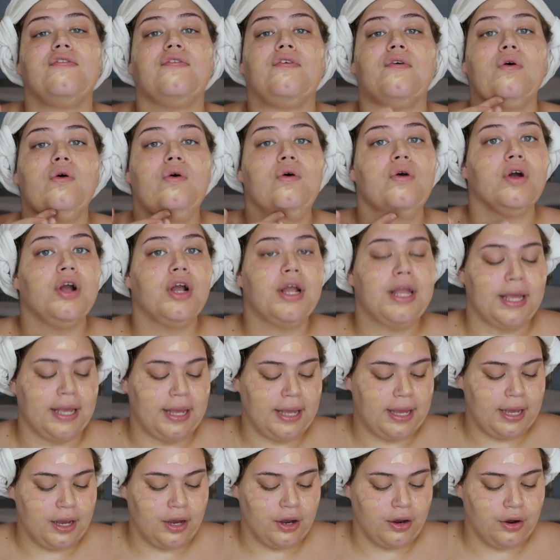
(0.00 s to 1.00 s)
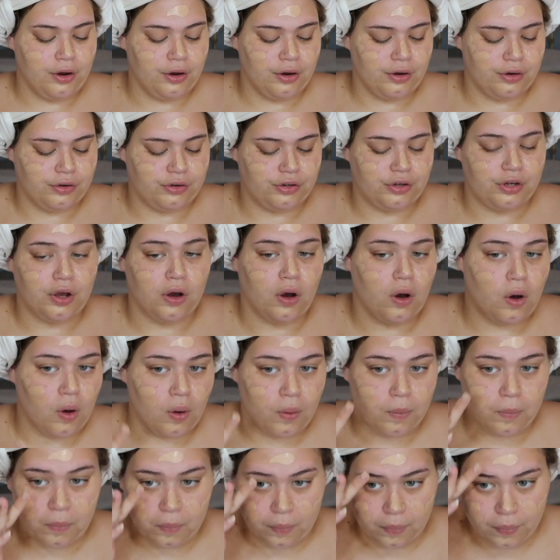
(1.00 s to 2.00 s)
4 years,
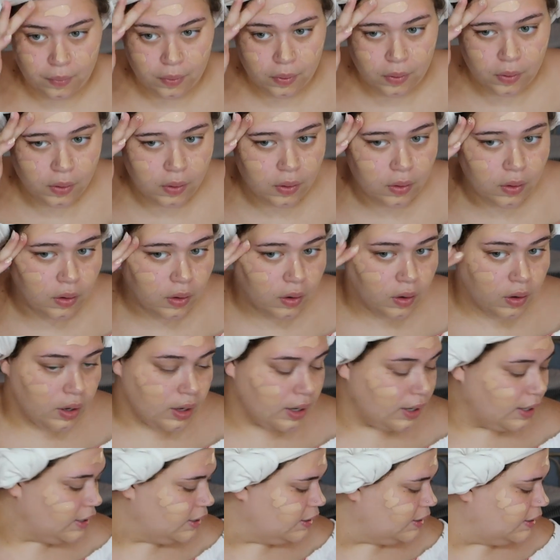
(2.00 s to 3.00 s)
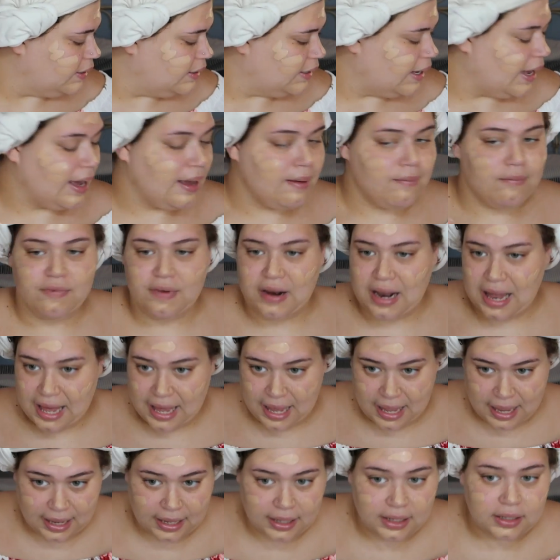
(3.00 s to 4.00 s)
y'all. Time
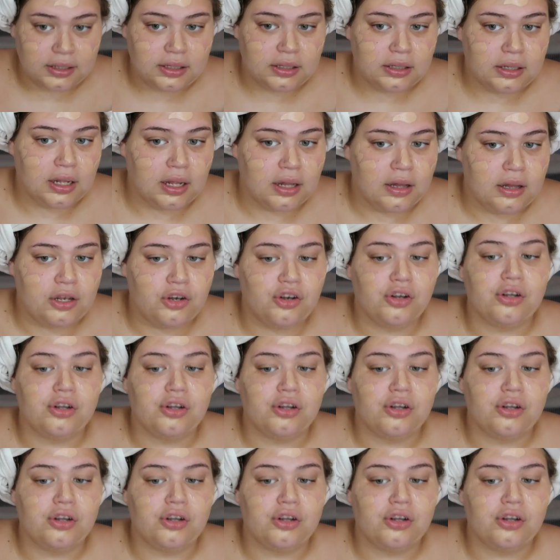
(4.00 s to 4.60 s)
flies. I've